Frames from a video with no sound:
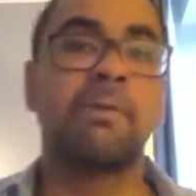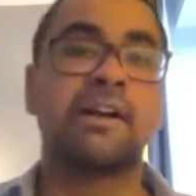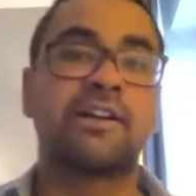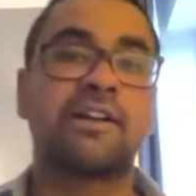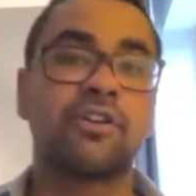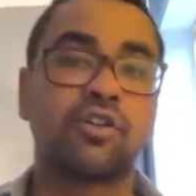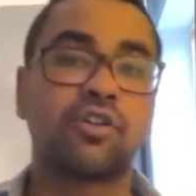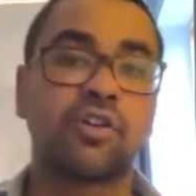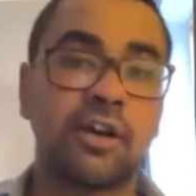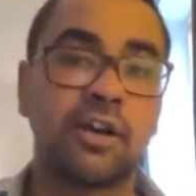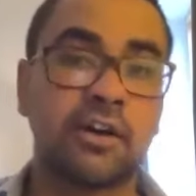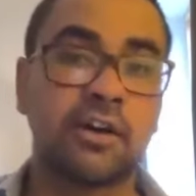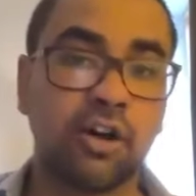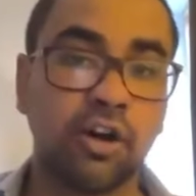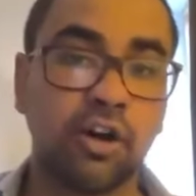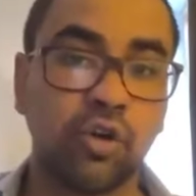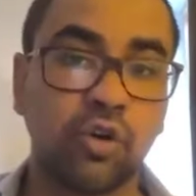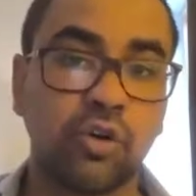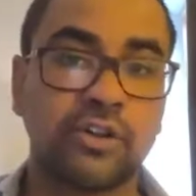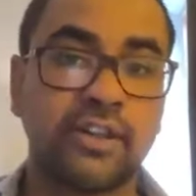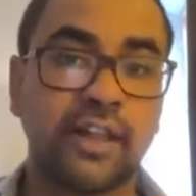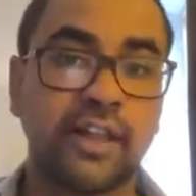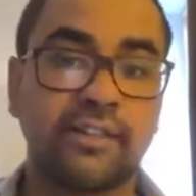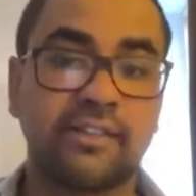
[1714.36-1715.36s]
But to
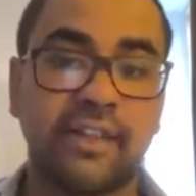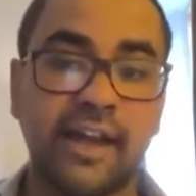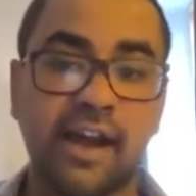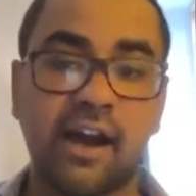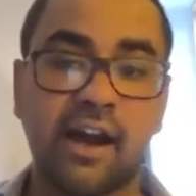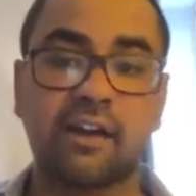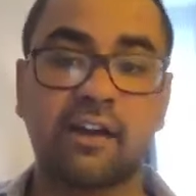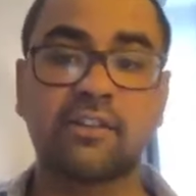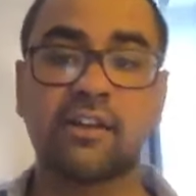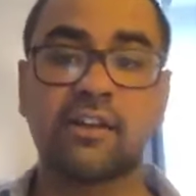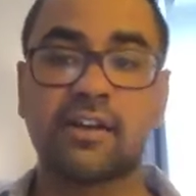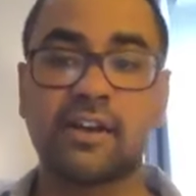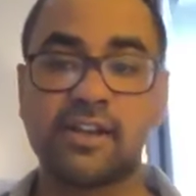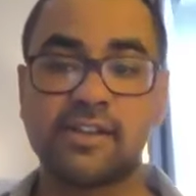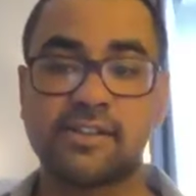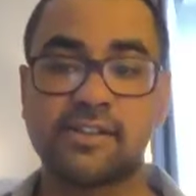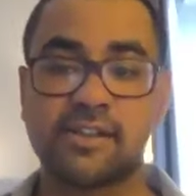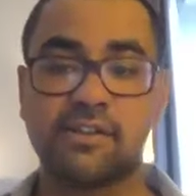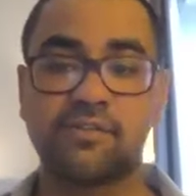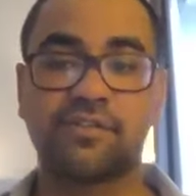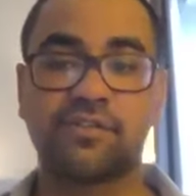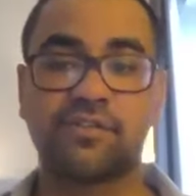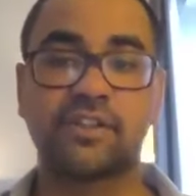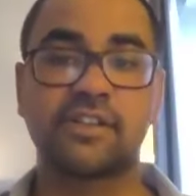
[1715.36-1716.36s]
conclude that they are the
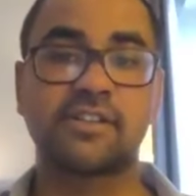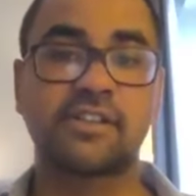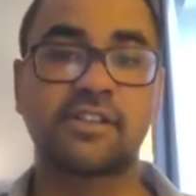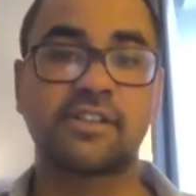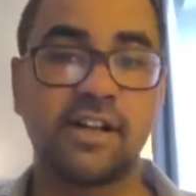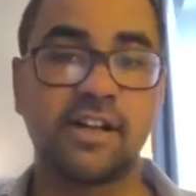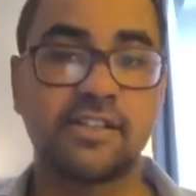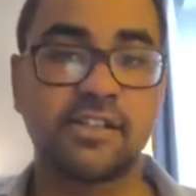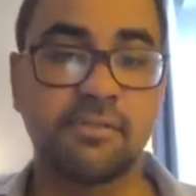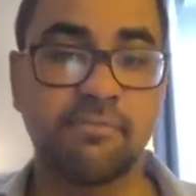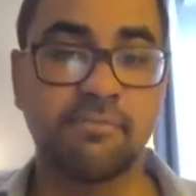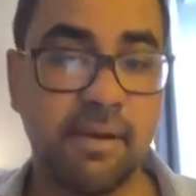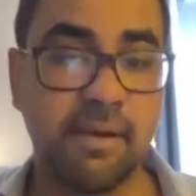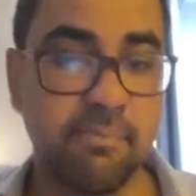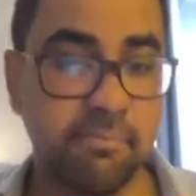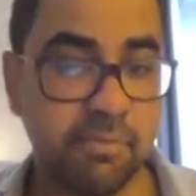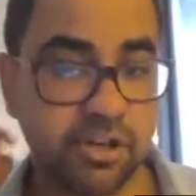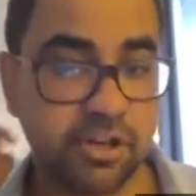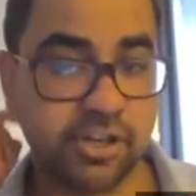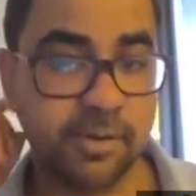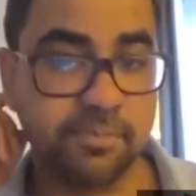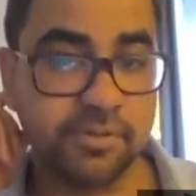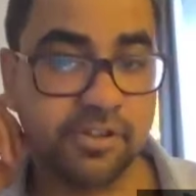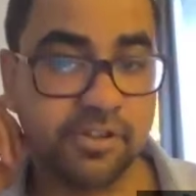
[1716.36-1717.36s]
reason for the surge in
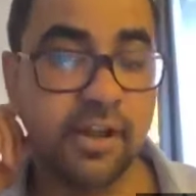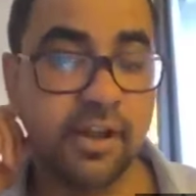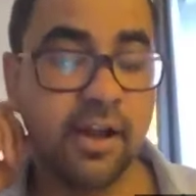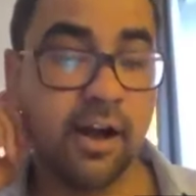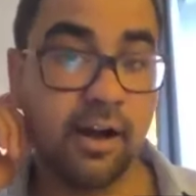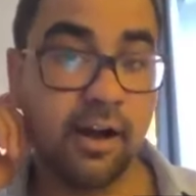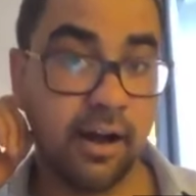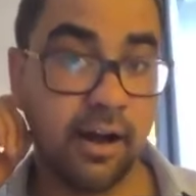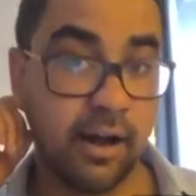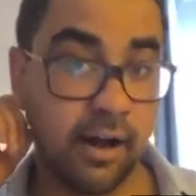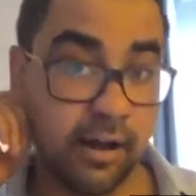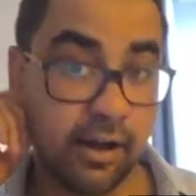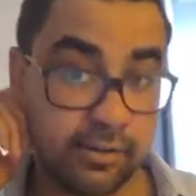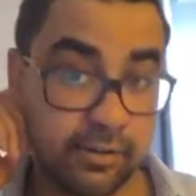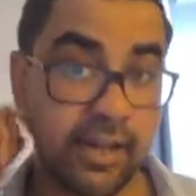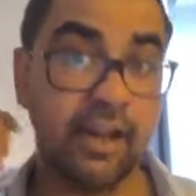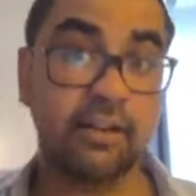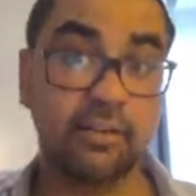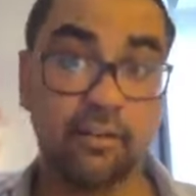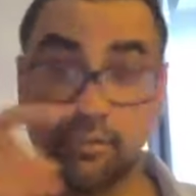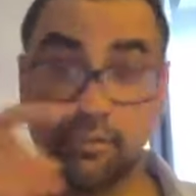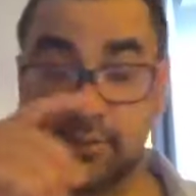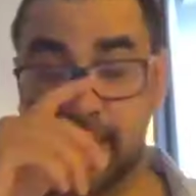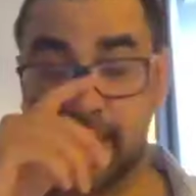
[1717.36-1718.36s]
memberships, they
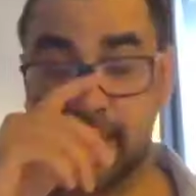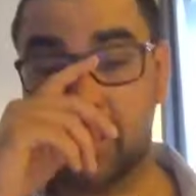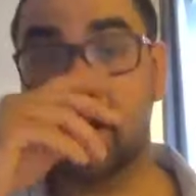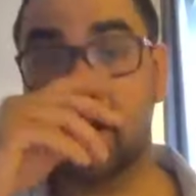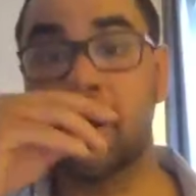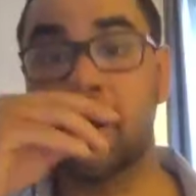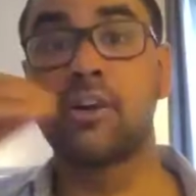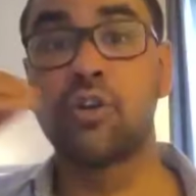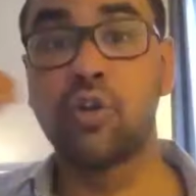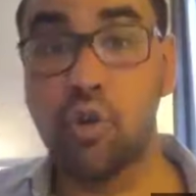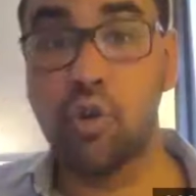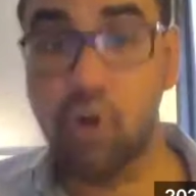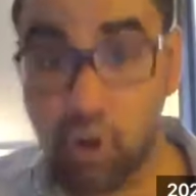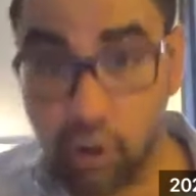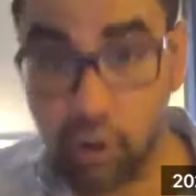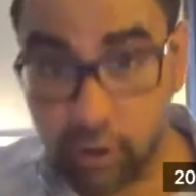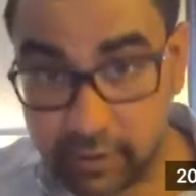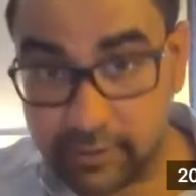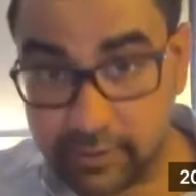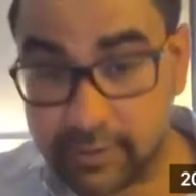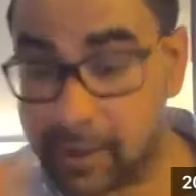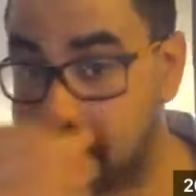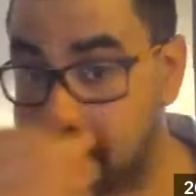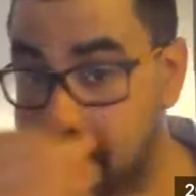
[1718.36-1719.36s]
are
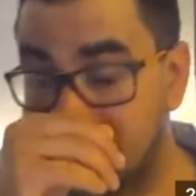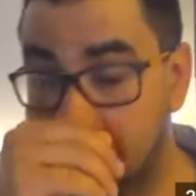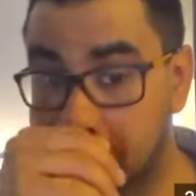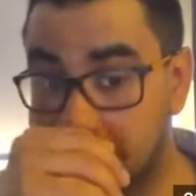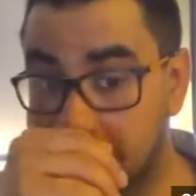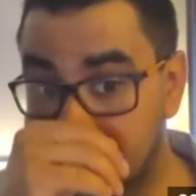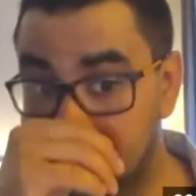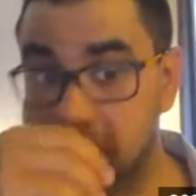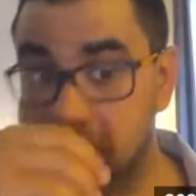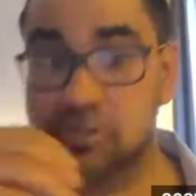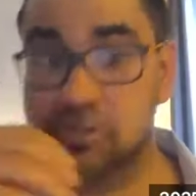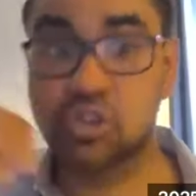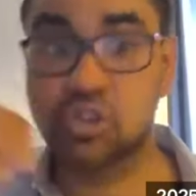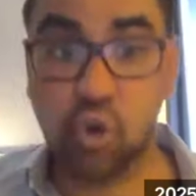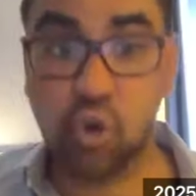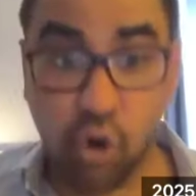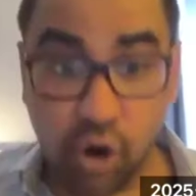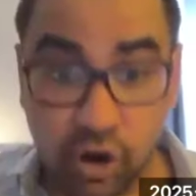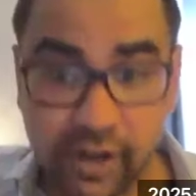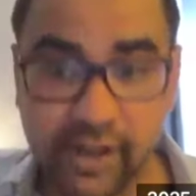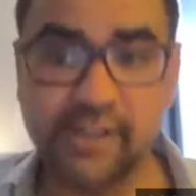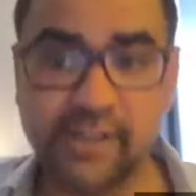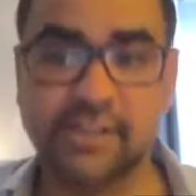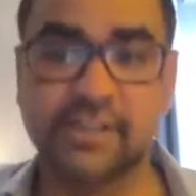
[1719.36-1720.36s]
alone, they're the
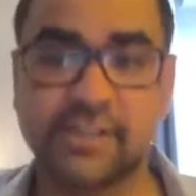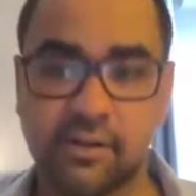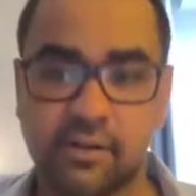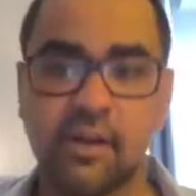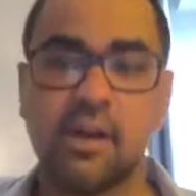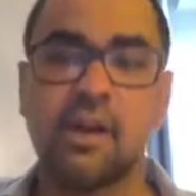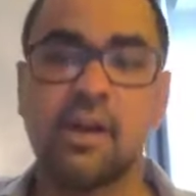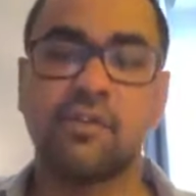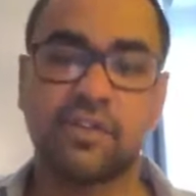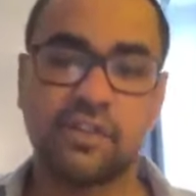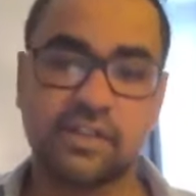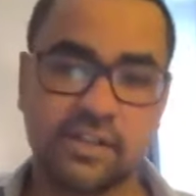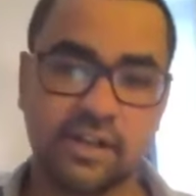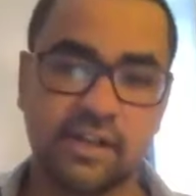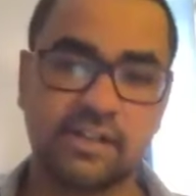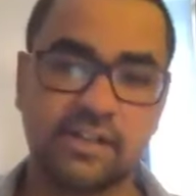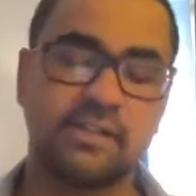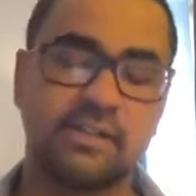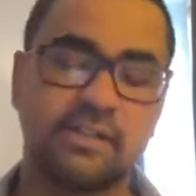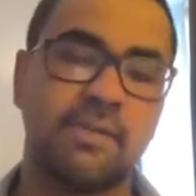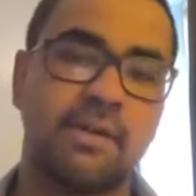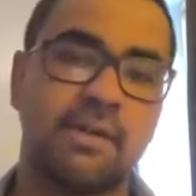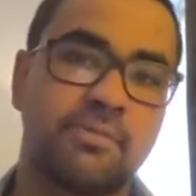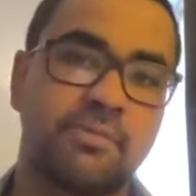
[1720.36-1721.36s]
sole reason for the
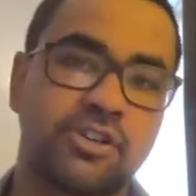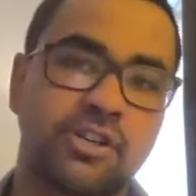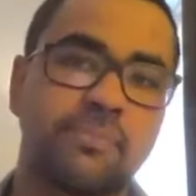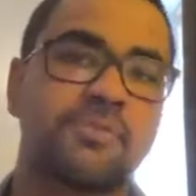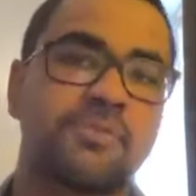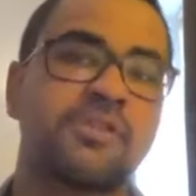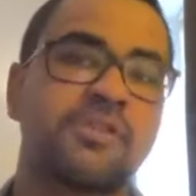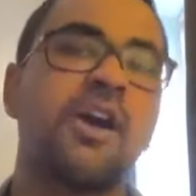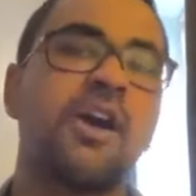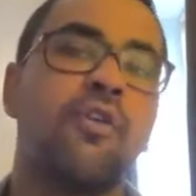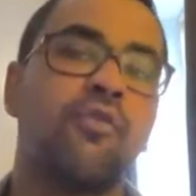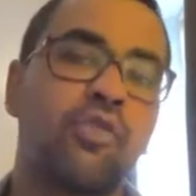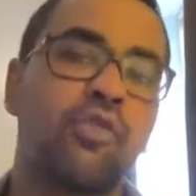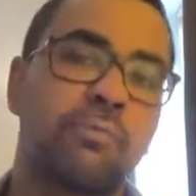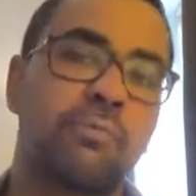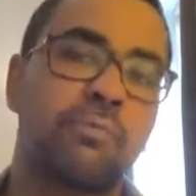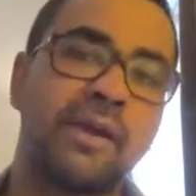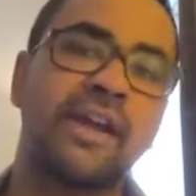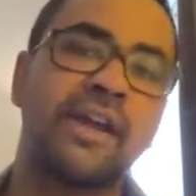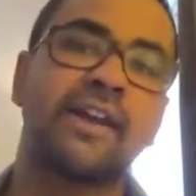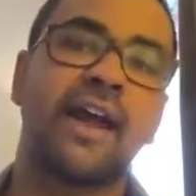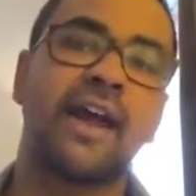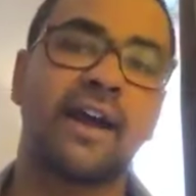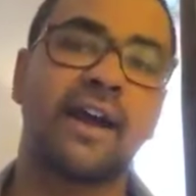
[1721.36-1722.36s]
surge in memberships would
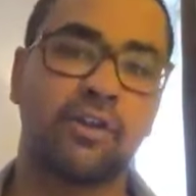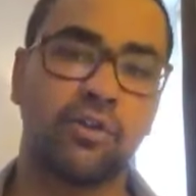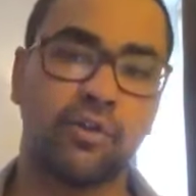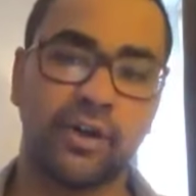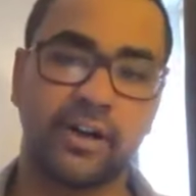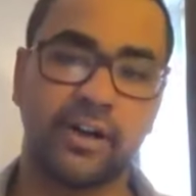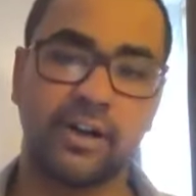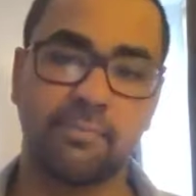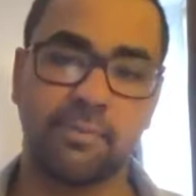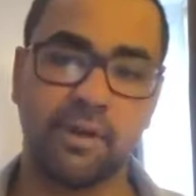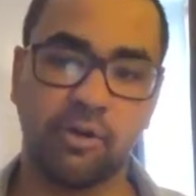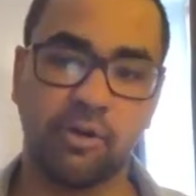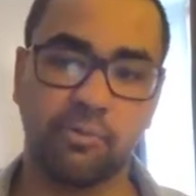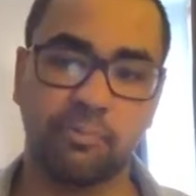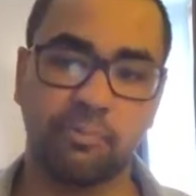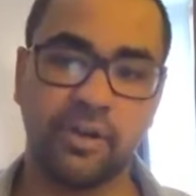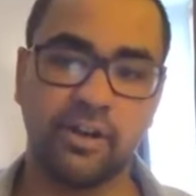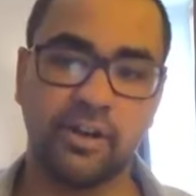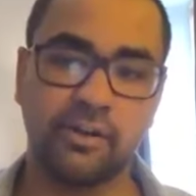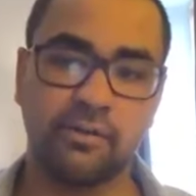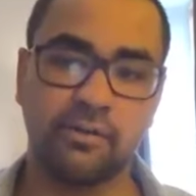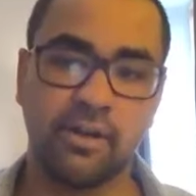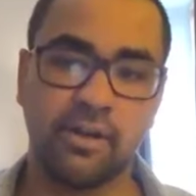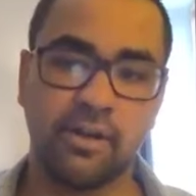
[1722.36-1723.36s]
be inaccurate in my
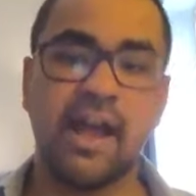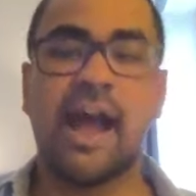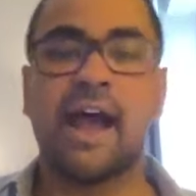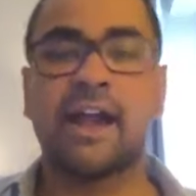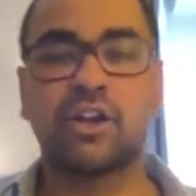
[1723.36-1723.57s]
opinion.